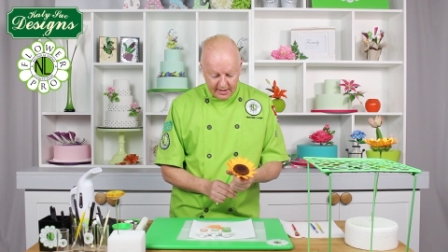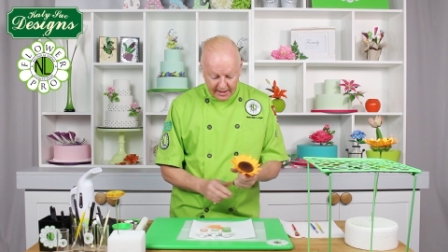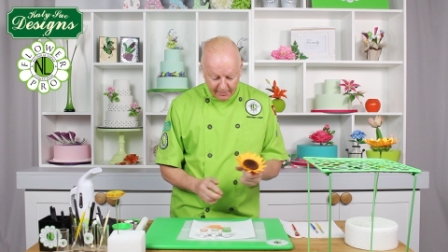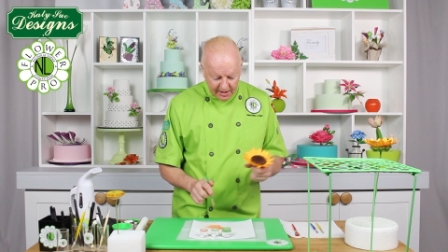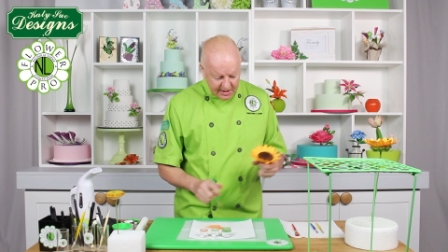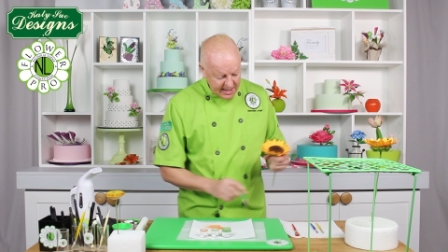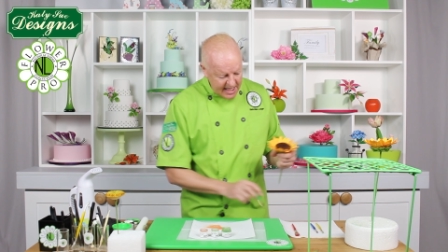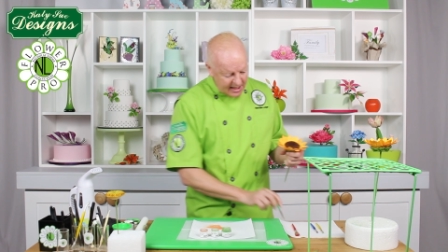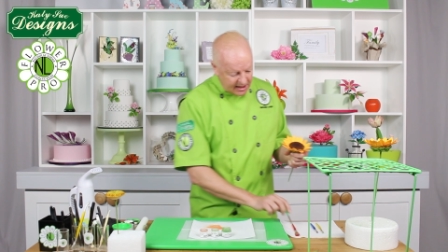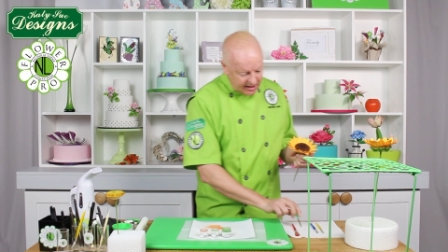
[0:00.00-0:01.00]
Then I'm gonna
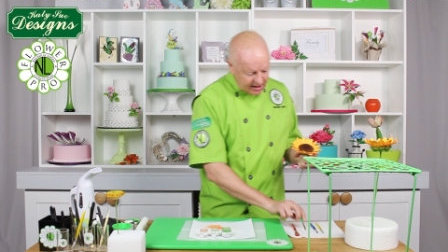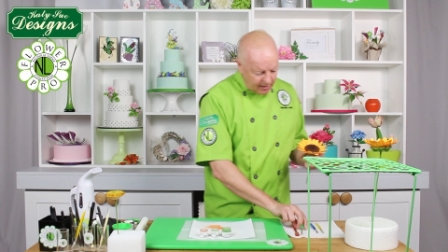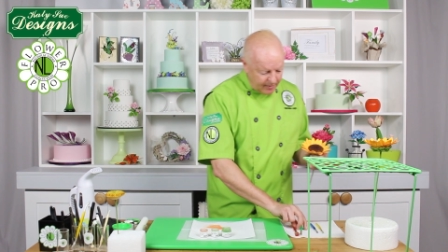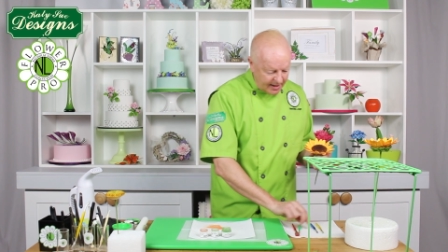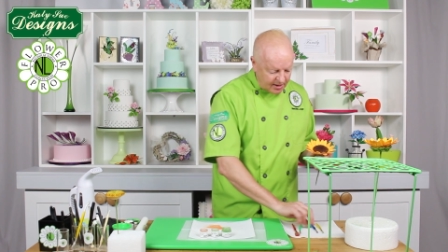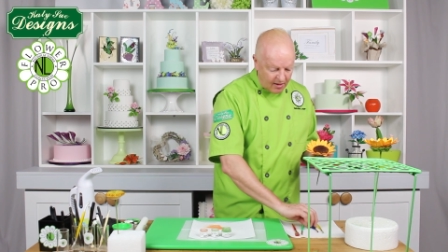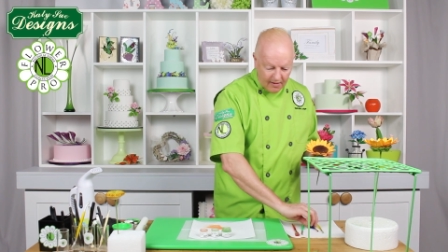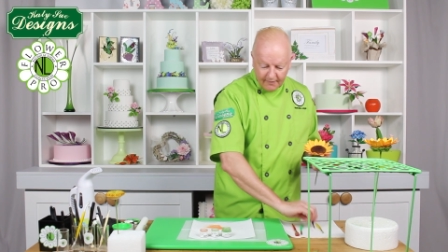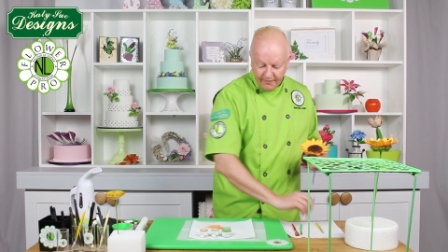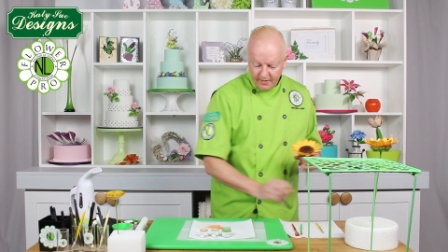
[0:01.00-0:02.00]
take a little bit
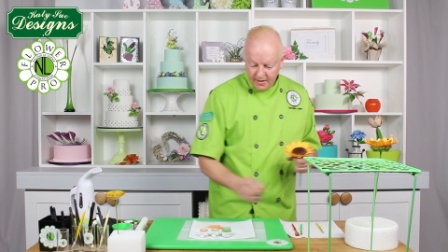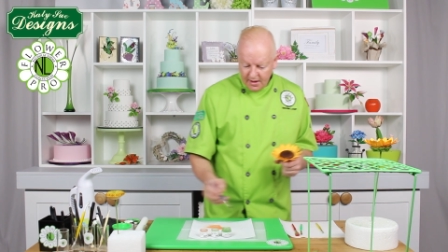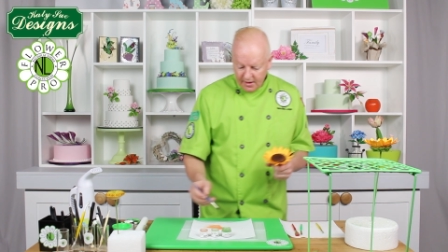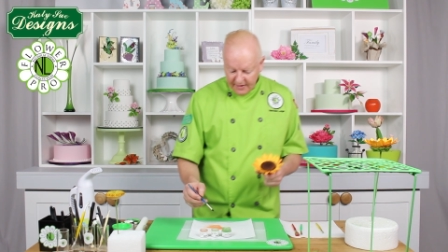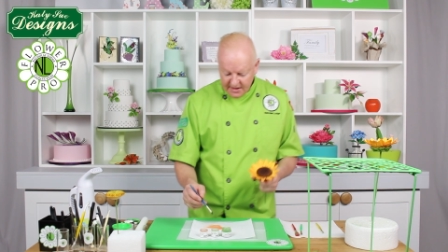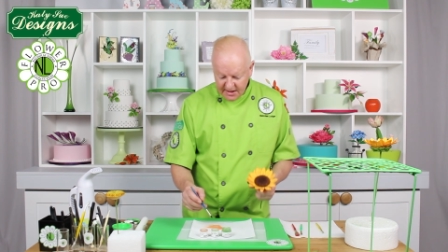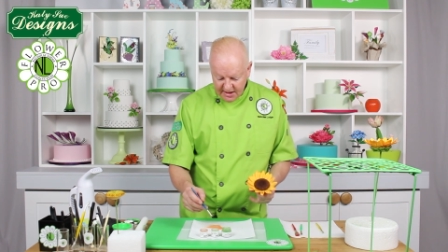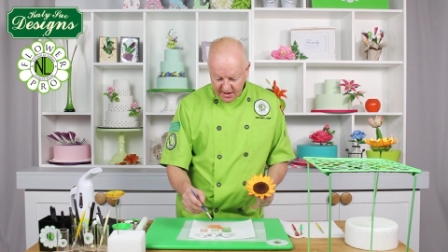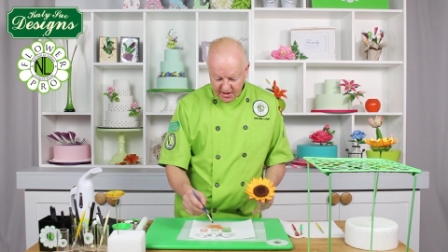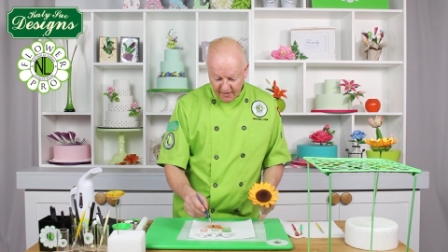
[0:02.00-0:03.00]
of, this is
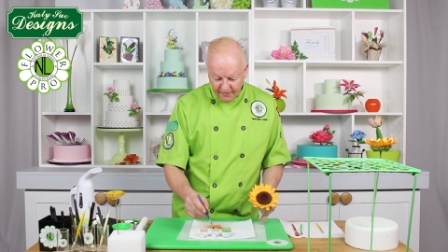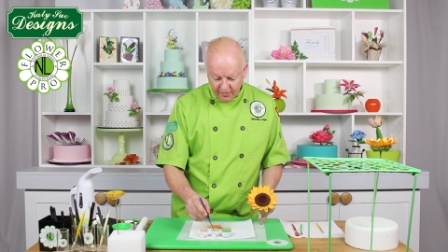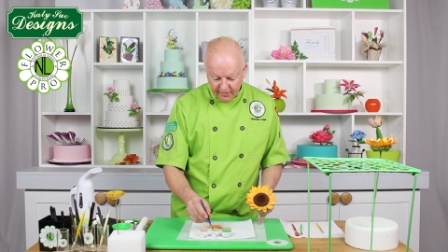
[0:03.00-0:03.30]
a soft